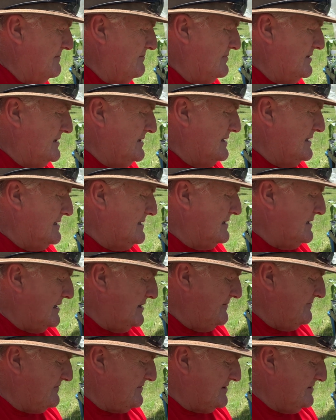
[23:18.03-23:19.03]
But
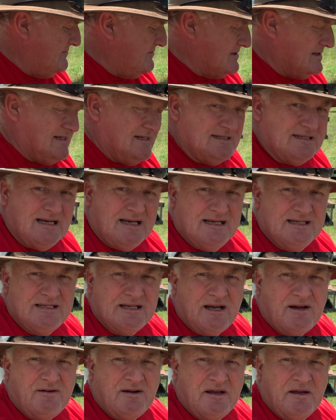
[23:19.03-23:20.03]
hopefully one of these days
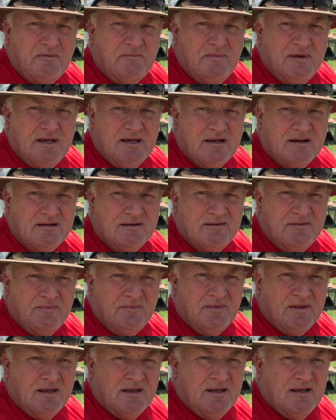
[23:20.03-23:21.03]
I'll have me a
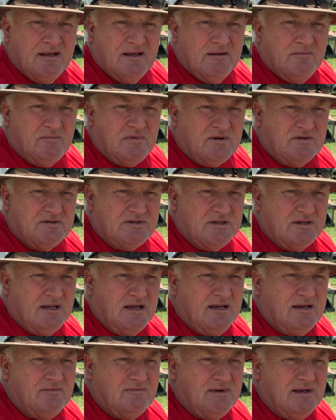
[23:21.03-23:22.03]
person to
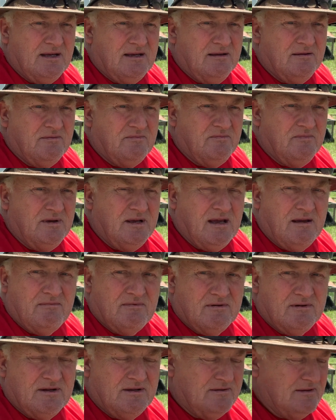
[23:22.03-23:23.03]
help me be
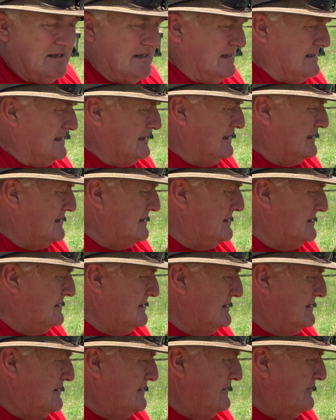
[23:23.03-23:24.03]
able to do that.
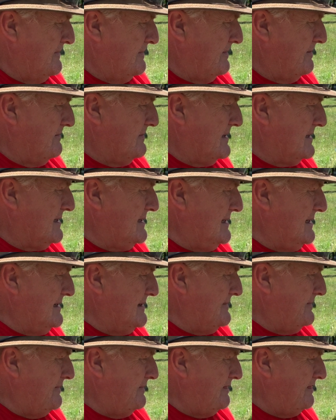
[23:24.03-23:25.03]
But
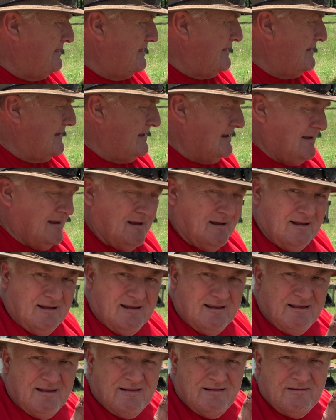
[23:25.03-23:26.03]
again,
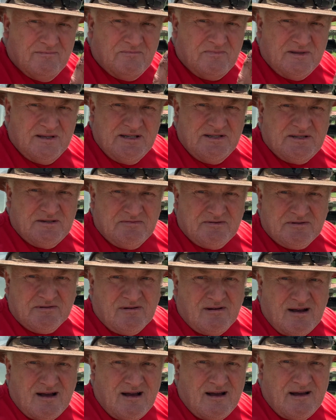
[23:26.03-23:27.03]
please
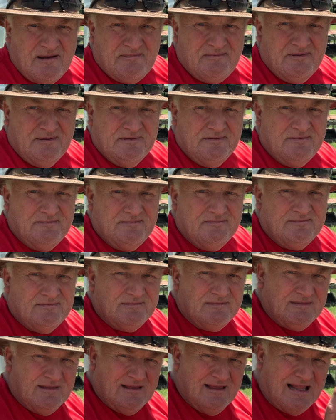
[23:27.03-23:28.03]
subscribe,
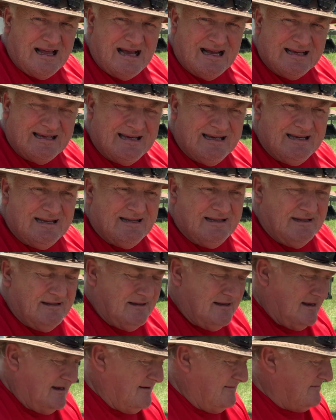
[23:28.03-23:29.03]
like it,
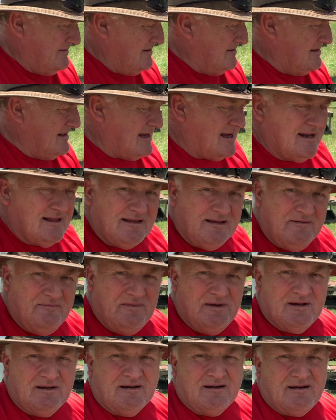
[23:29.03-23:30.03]
and if you'd like to leave
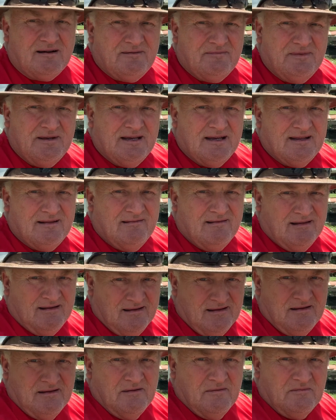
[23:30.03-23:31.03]
me a comment,
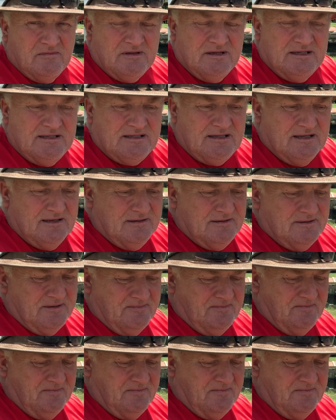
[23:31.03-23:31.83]
please do.